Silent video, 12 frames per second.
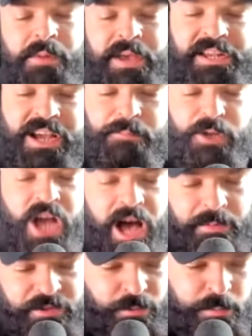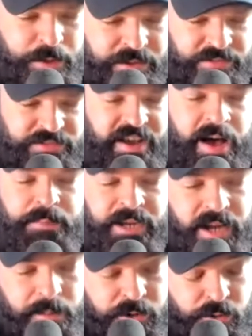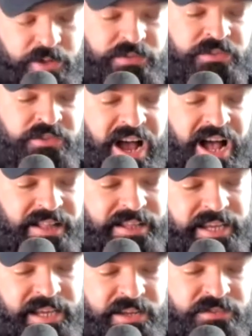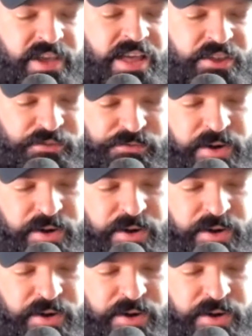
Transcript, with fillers: We had a couple comments when we put this topic up. Chris Jolly, he's uh, the